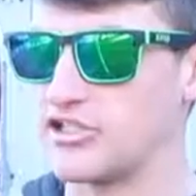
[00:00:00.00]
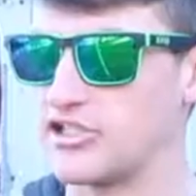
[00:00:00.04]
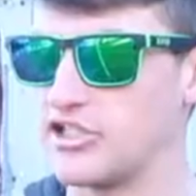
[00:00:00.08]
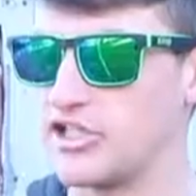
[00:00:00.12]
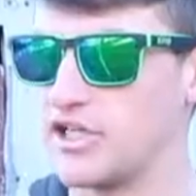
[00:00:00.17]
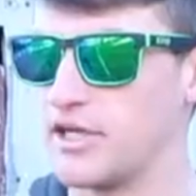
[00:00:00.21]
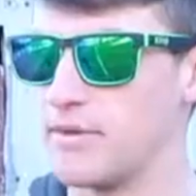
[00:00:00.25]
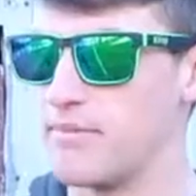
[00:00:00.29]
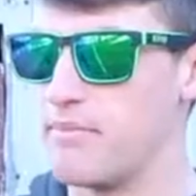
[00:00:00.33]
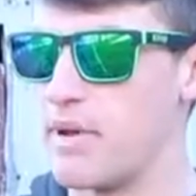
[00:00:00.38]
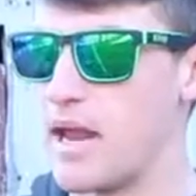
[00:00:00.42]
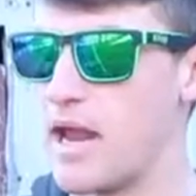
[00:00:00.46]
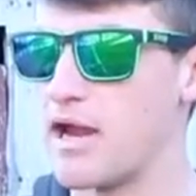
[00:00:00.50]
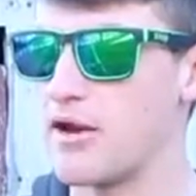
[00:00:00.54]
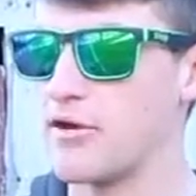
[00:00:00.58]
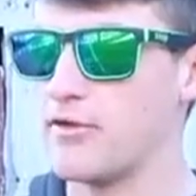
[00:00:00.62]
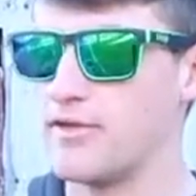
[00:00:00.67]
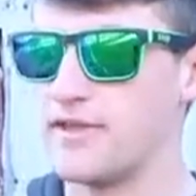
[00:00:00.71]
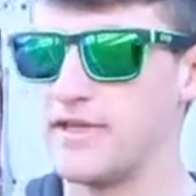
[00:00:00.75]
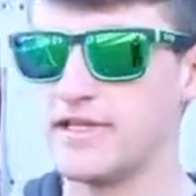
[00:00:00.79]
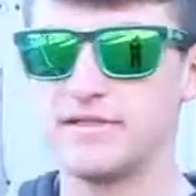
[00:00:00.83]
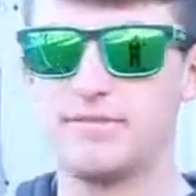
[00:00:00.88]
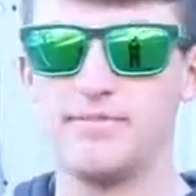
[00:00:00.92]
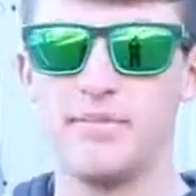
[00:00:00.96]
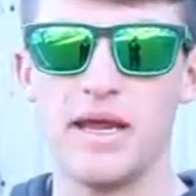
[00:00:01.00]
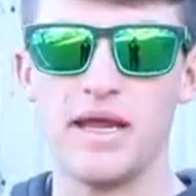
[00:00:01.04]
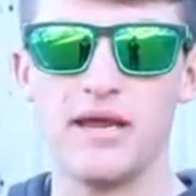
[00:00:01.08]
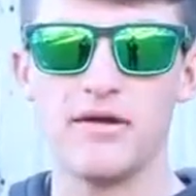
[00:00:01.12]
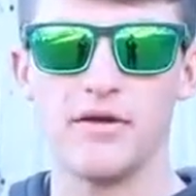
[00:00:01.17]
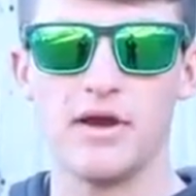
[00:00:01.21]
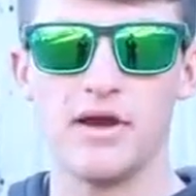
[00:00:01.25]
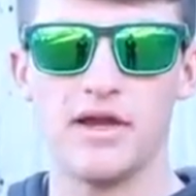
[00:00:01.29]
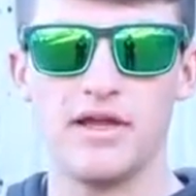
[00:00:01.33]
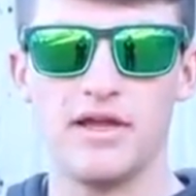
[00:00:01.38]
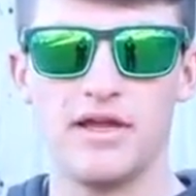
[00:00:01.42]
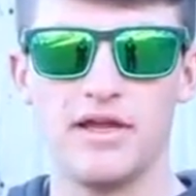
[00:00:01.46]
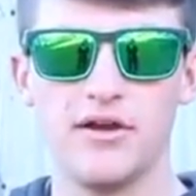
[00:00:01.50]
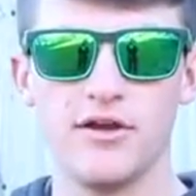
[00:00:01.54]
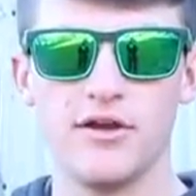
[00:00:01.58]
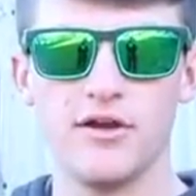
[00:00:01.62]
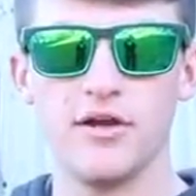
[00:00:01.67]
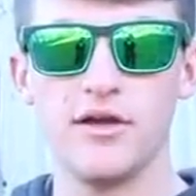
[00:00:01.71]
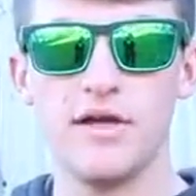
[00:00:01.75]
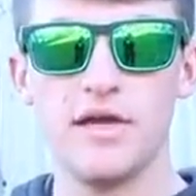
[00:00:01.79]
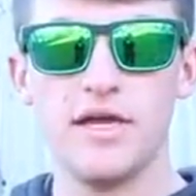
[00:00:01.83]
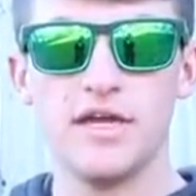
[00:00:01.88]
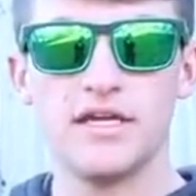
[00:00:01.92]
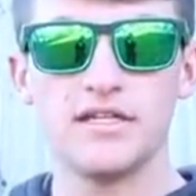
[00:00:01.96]
actually compare this bait right
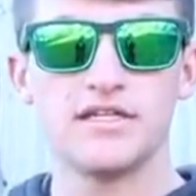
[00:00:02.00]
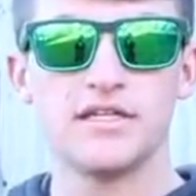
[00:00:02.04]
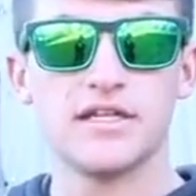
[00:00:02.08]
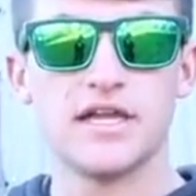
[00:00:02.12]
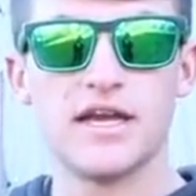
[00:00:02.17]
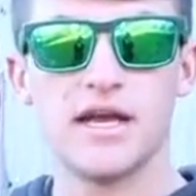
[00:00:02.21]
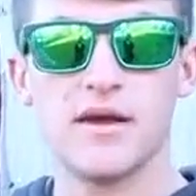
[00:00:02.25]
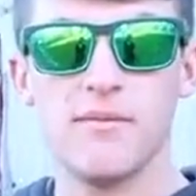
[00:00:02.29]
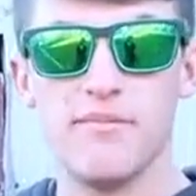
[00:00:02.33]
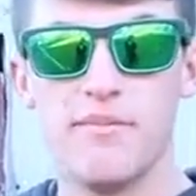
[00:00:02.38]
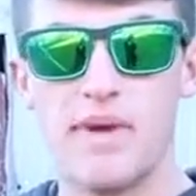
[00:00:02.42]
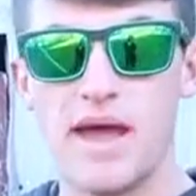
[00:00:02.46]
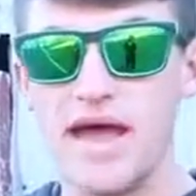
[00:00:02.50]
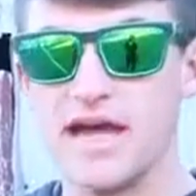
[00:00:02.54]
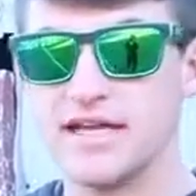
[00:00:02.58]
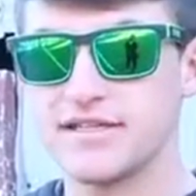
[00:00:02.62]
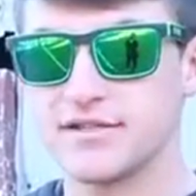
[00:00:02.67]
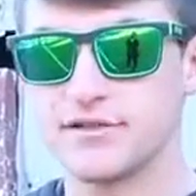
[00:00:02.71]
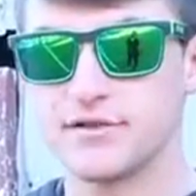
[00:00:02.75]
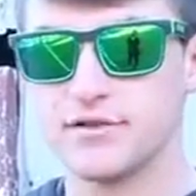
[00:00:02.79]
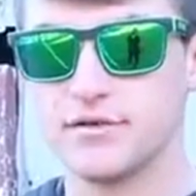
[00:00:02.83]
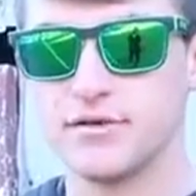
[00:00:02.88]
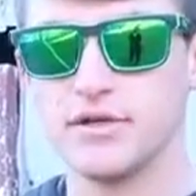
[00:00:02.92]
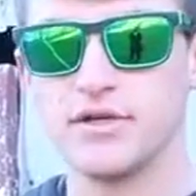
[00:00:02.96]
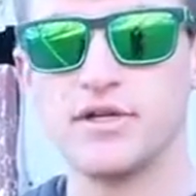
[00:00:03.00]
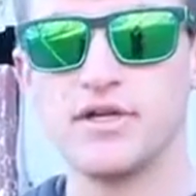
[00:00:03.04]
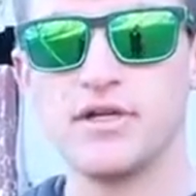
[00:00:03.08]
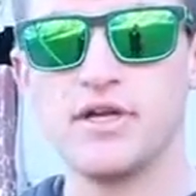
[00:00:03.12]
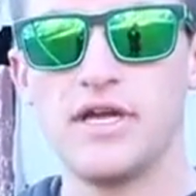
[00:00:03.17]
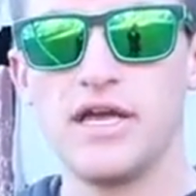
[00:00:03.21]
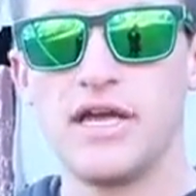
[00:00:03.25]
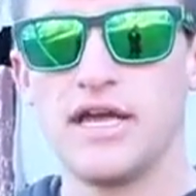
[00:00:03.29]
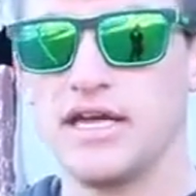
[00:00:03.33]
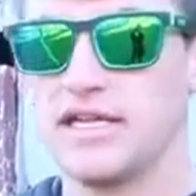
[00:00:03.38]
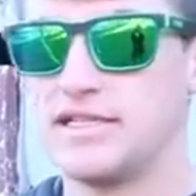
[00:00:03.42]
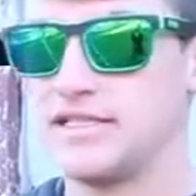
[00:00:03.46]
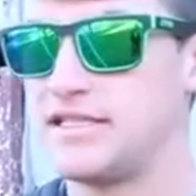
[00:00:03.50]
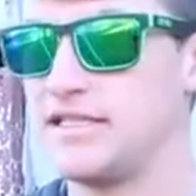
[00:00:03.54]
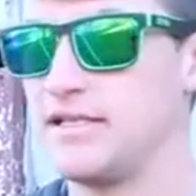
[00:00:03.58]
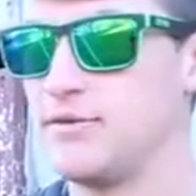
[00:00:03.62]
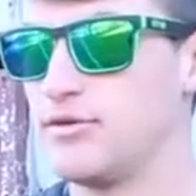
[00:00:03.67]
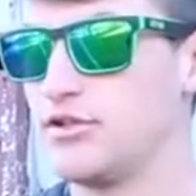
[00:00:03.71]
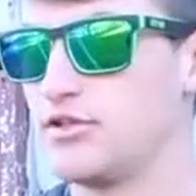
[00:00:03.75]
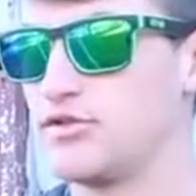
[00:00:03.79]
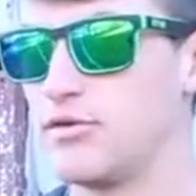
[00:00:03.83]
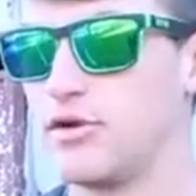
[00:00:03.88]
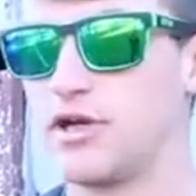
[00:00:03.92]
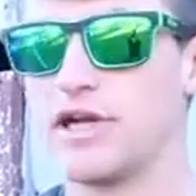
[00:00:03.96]
here to like a bass lure and see
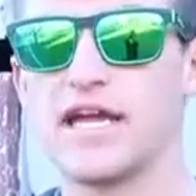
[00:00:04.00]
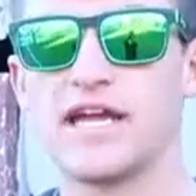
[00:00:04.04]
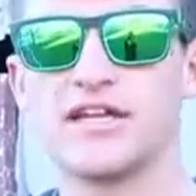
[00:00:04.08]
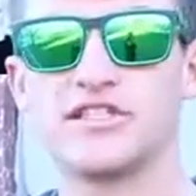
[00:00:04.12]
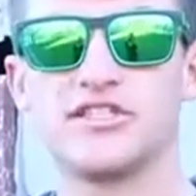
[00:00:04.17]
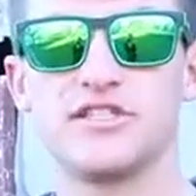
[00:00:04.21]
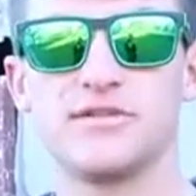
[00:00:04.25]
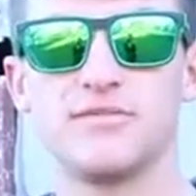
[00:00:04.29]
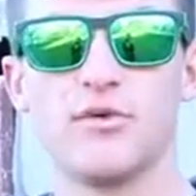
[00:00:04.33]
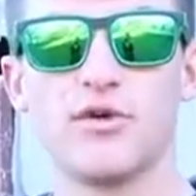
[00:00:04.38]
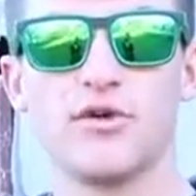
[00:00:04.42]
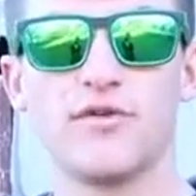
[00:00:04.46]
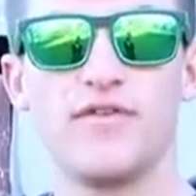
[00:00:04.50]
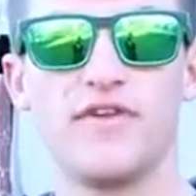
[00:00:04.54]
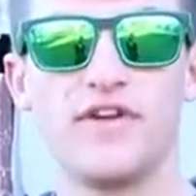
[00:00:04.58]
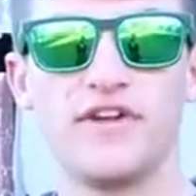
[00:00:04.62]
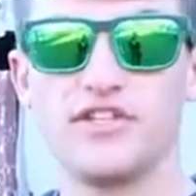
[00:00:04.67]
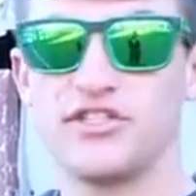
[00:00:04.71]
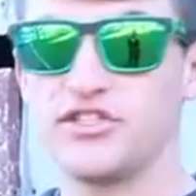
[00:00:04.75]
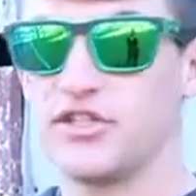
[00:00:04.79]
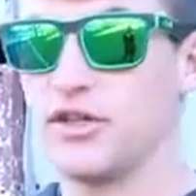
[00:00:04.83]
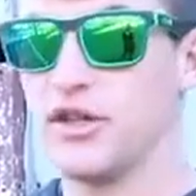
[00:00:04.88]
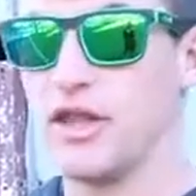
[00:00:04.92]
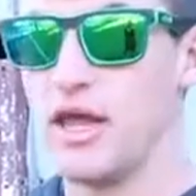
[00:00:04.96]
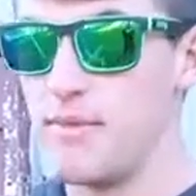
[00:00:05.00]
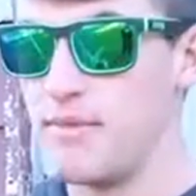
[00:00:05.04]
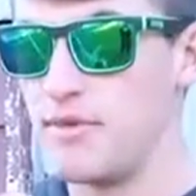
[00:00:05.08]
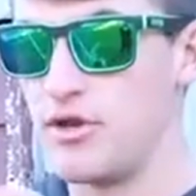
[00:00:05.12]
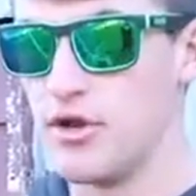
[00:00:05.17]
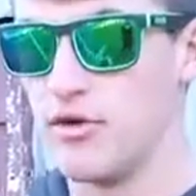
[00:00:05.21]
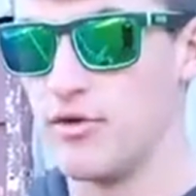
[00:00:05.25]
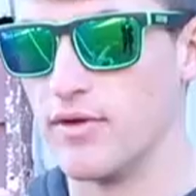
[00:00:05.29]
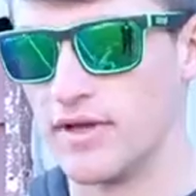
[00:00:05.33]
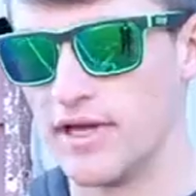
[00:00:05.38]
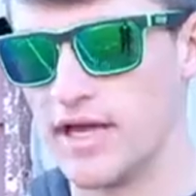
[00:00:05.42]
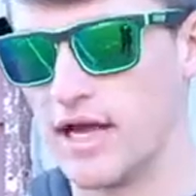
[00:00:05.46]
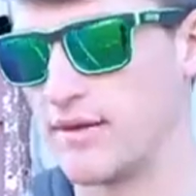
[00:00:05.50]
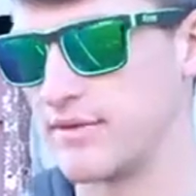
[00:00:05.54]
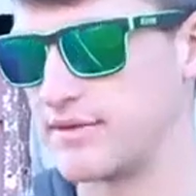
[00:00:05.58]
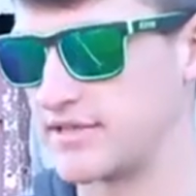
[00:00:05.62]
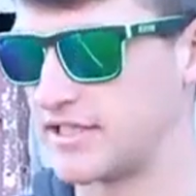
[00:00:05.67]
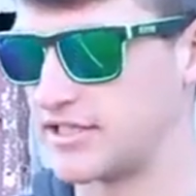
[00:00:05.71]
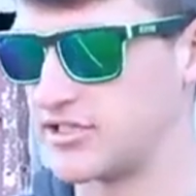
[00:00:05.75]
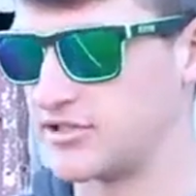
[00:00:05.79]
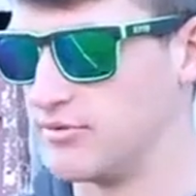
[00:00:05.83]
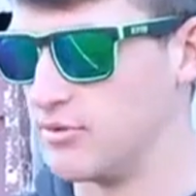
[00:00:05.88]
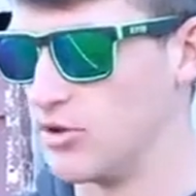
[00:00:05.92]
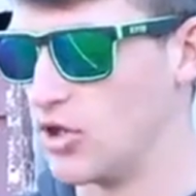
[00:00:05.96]
which one catches more fish, let me know in the comment
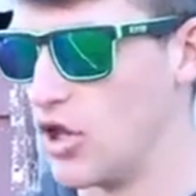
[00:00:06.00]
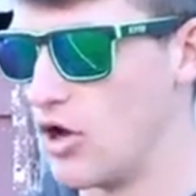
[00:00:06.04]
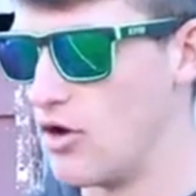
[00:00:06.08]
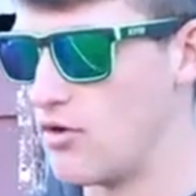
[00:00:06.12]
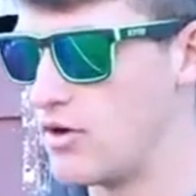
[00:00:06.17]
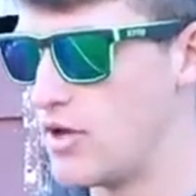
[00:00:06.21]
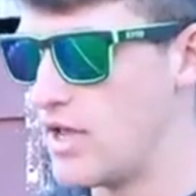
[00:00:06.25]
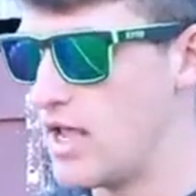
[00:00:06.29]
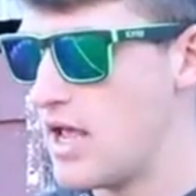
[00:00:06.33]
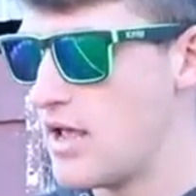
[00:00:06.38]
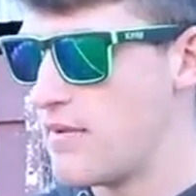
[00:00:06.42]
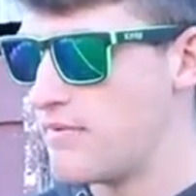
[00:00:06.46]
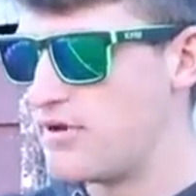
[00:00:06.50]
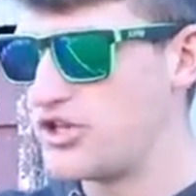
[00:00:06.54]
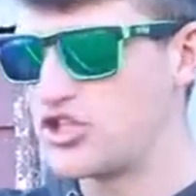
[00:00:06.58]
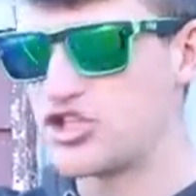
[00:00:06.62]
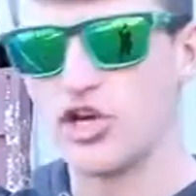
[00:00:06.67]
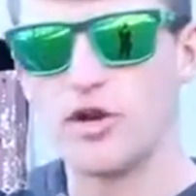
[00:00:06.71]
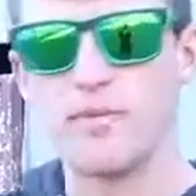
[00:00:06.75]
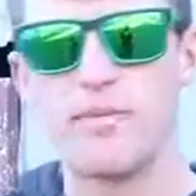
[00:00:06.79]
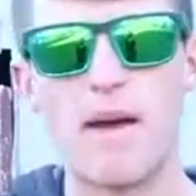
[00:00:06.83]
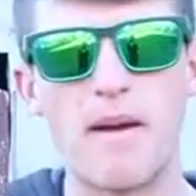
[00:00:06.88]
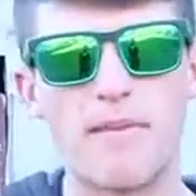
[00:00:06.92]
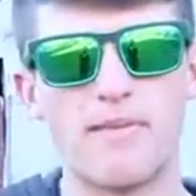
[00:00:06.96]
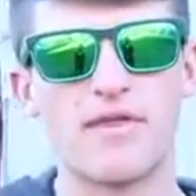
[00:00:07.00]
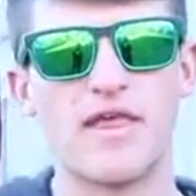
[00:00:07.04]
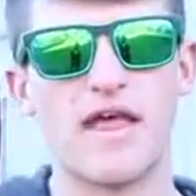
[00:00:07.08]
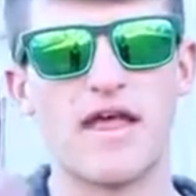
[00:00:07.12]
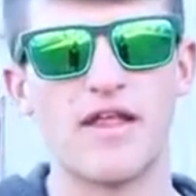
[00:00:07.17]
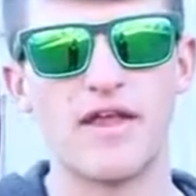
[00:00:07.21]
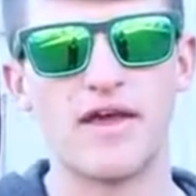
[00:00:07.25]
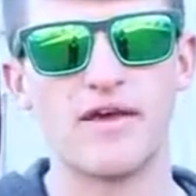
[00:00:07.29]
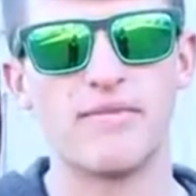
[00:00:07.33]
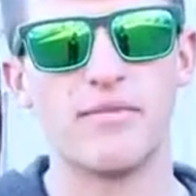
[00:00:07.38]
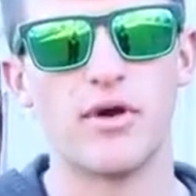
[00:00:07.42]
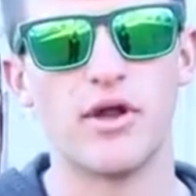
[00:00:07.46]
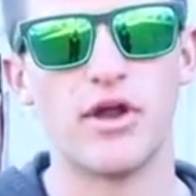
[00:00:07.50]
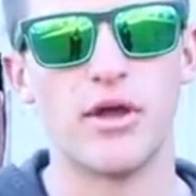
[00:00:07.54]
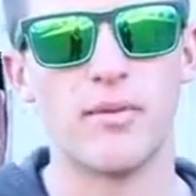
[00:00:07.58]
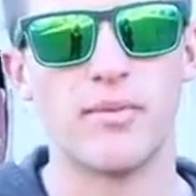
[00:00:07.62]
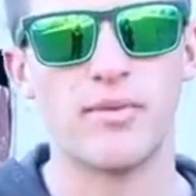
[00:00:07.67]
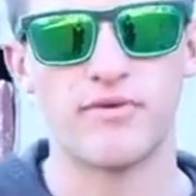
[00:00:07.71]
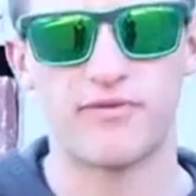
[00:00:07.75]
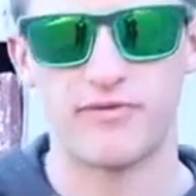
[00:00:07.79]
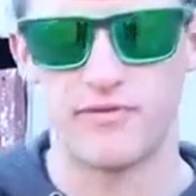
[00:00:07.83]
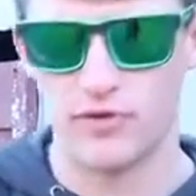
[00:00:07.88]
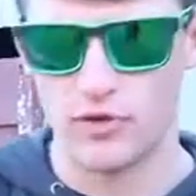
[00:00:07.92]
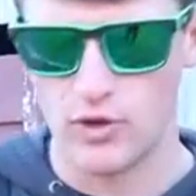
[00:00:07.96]
section below. Be sure to pepper that like button up
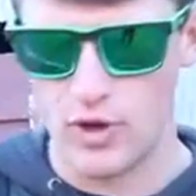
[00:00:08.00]
if